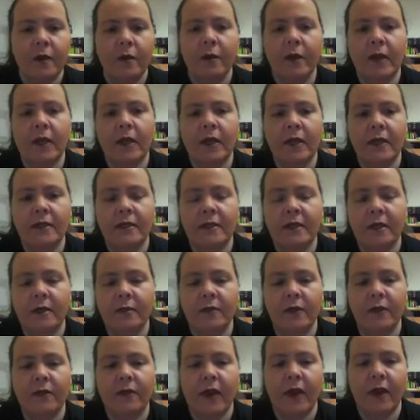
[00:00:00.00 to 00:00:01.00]
We could
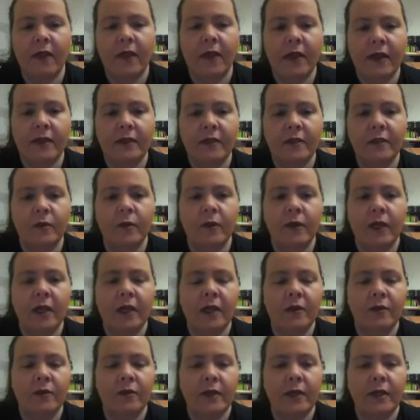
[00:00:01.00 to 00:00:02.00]
simplify that to
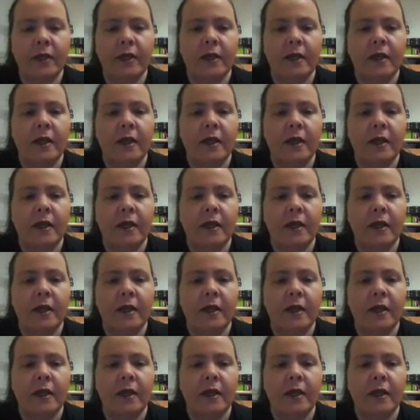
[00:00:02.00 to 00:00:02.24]
100,